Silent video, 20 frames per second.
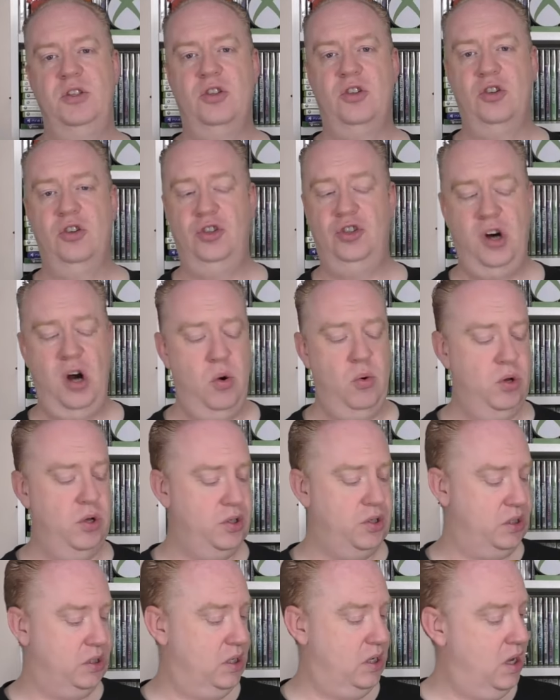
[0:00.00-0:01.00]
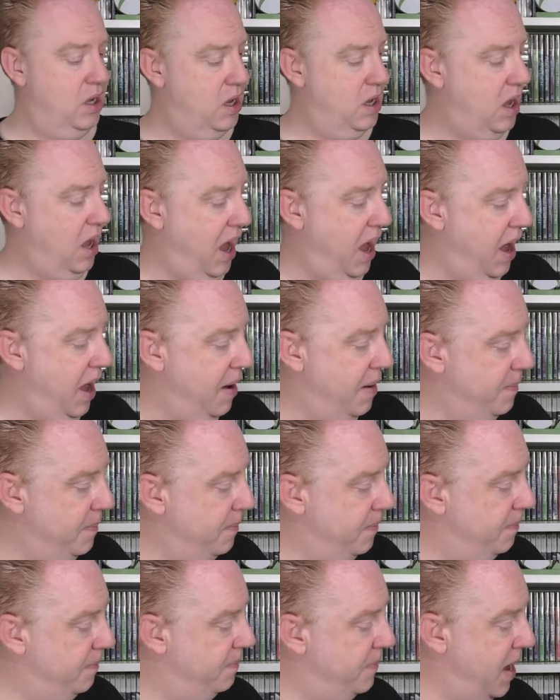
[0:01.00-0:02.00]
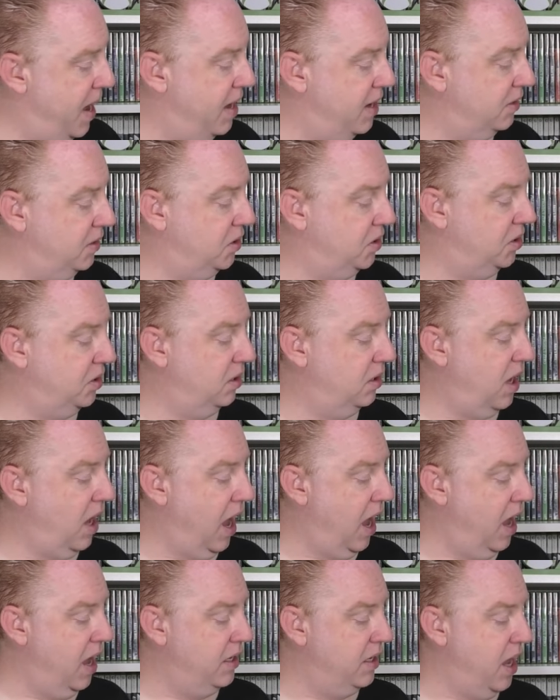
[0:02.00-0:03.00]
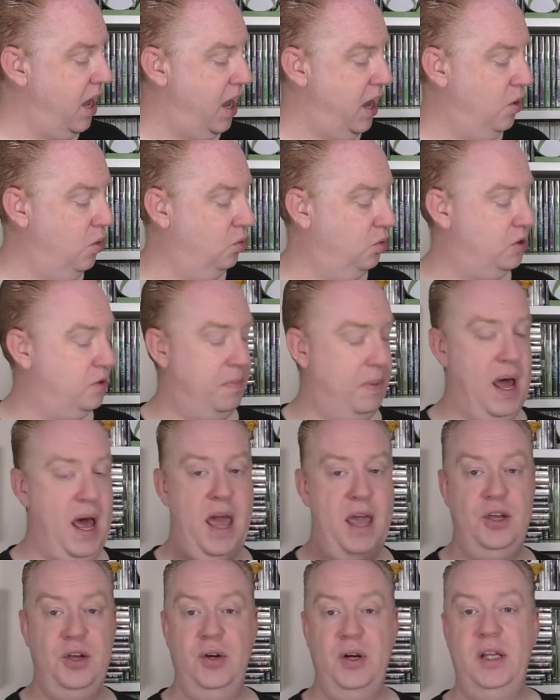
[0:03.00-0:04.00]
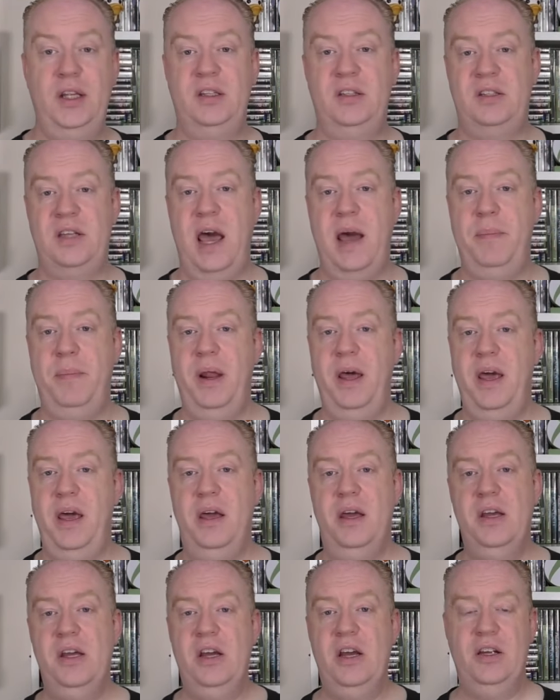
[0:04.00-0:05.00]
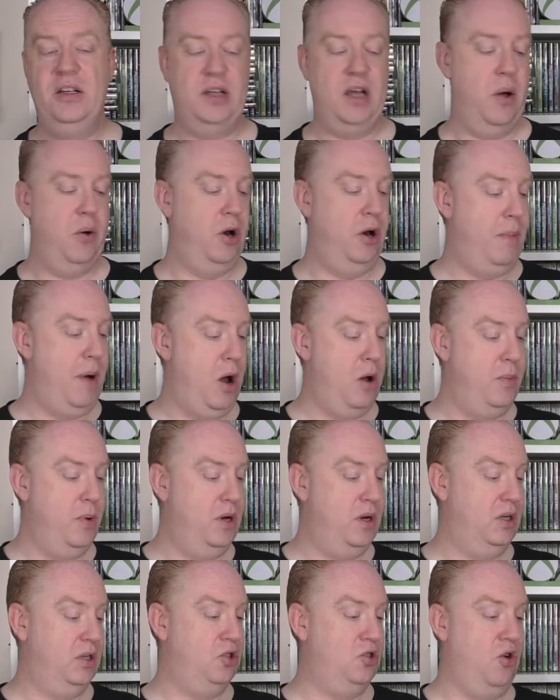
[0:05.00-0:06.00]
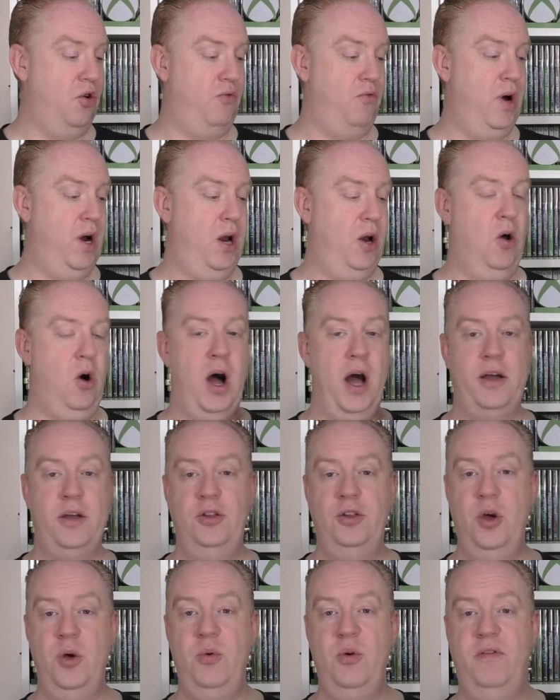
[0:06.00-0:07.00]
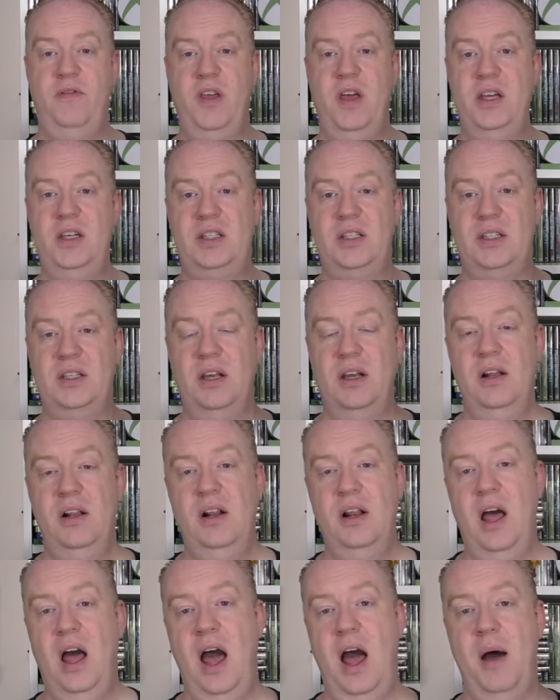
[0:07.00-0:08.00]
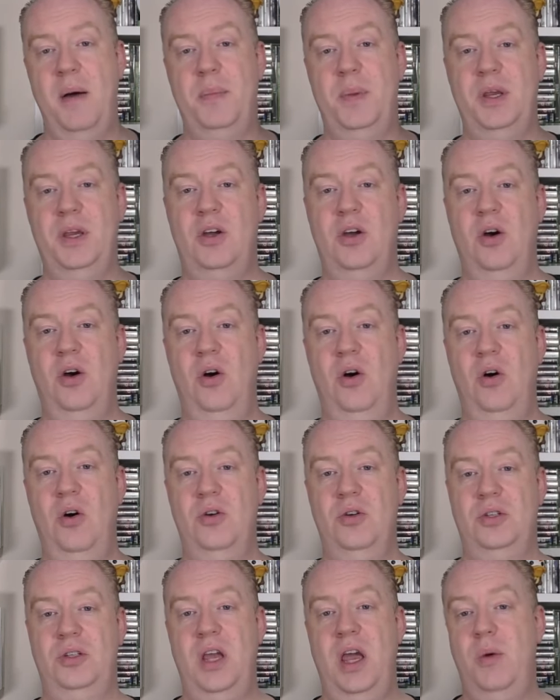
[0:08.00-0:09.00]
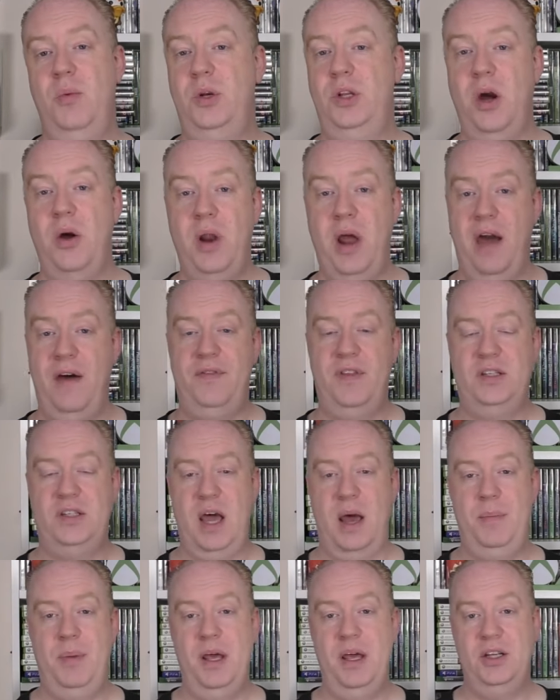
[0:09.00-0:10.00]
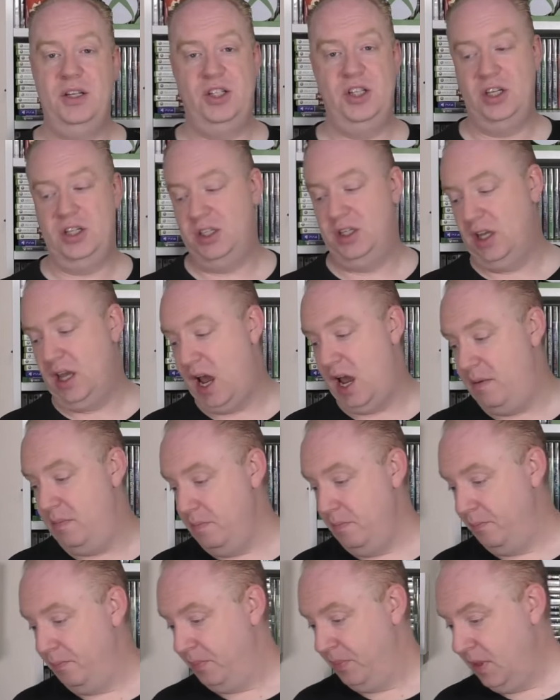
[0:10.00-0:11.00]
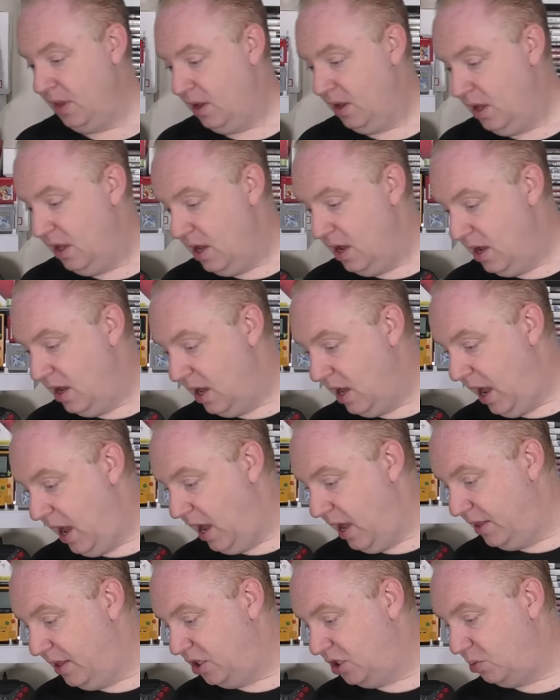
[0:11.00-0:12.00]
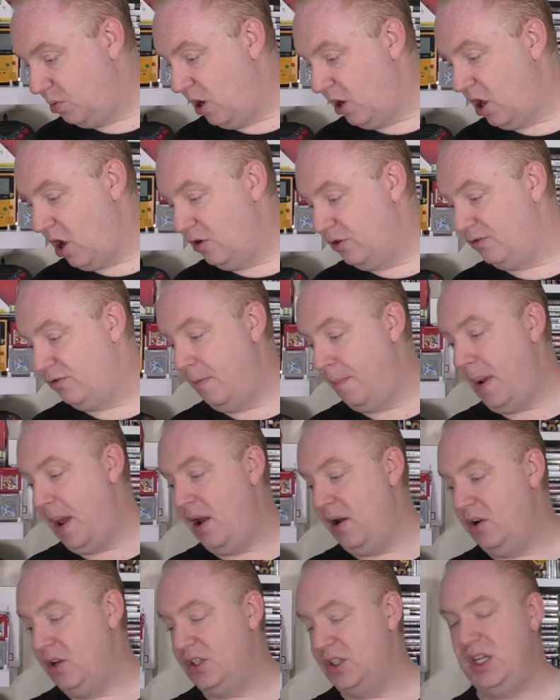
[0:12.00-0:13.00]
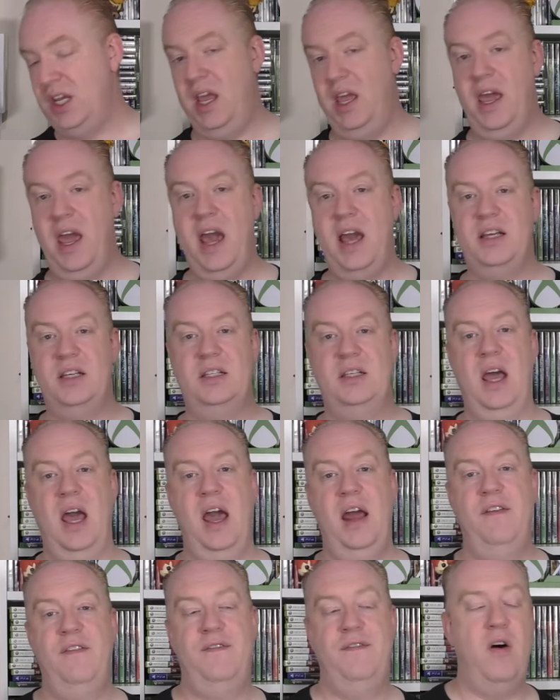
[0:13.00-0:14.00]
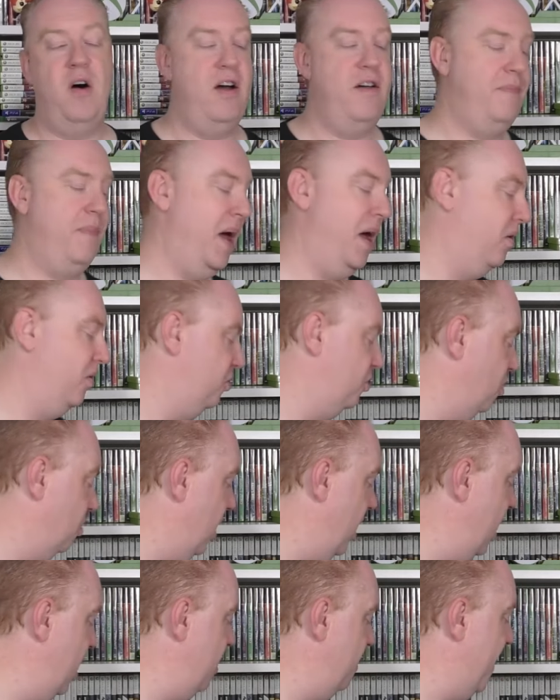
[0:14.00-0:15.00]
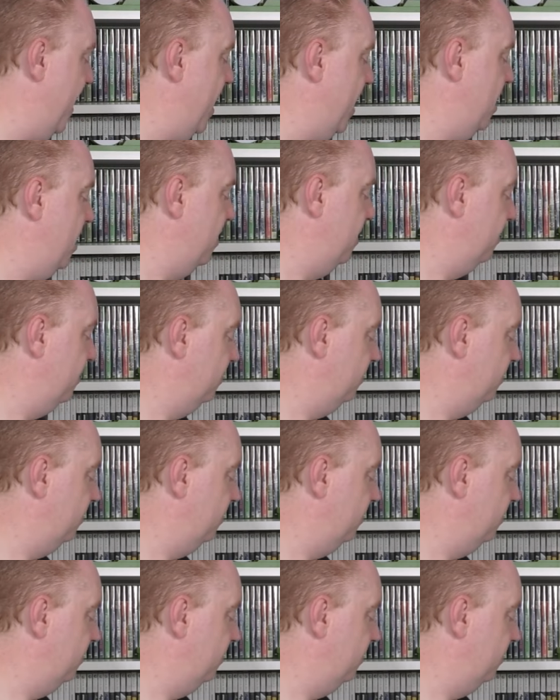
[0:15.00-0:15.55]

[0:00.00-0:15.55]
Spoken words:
as controllers. But in order to play it, you need the tablet. So at the moment, there's not really a lot I can do with this because we don't have the tablet, just the game. This one goes for £1 at CEX and £5 on eBay.